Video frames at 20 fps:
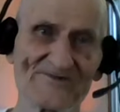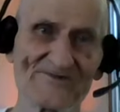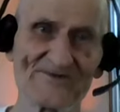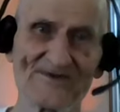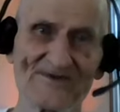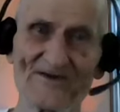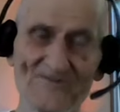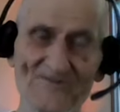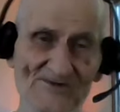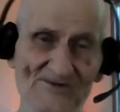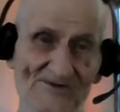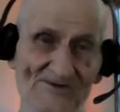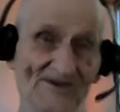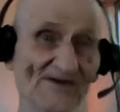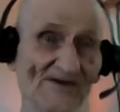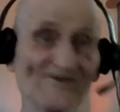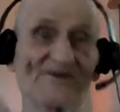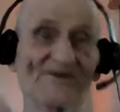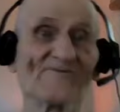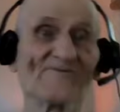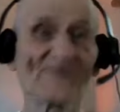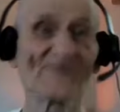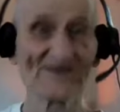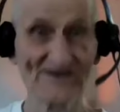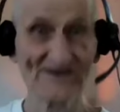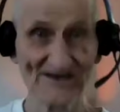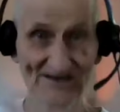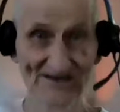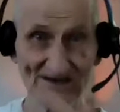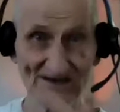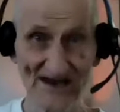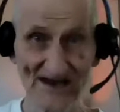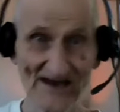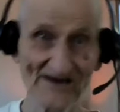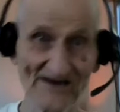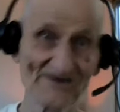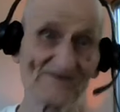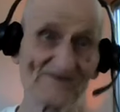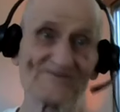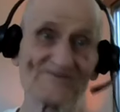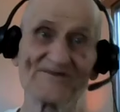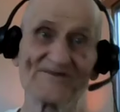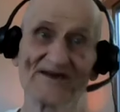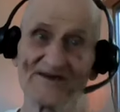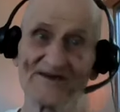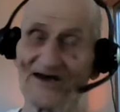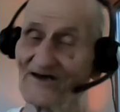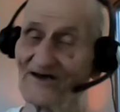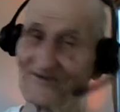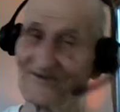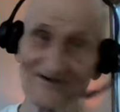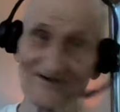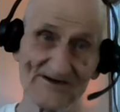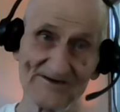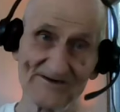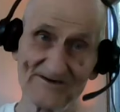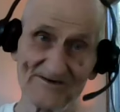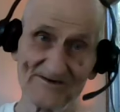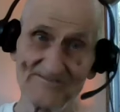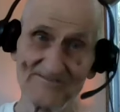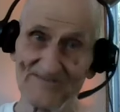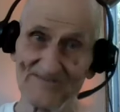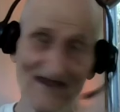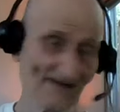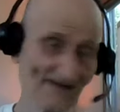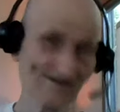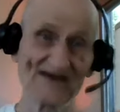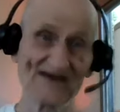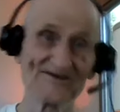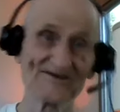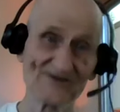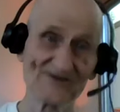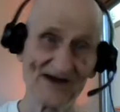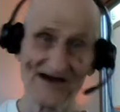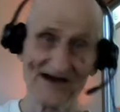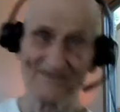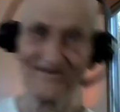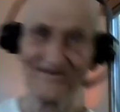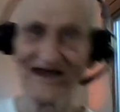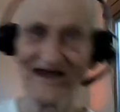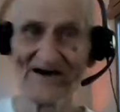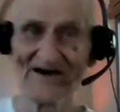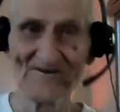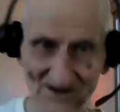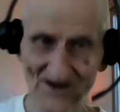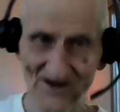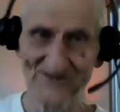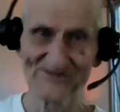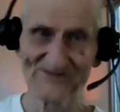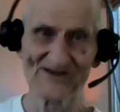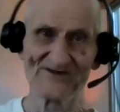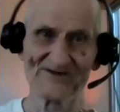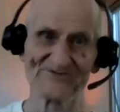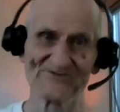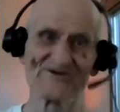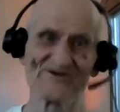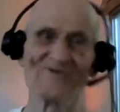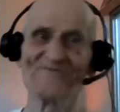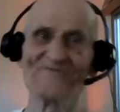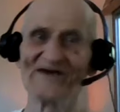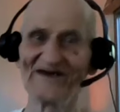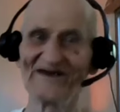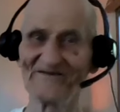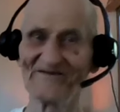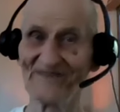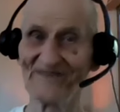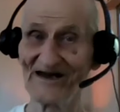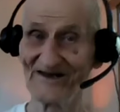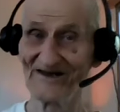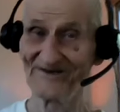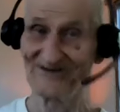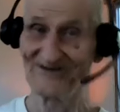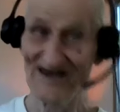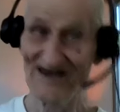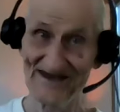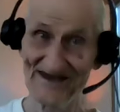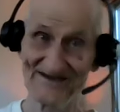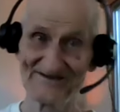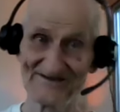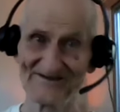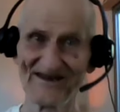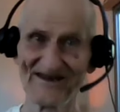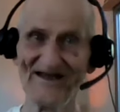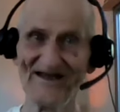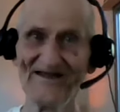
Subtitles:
There was nothing really in the air that got there at that time. Now Austin is so big it might have changed.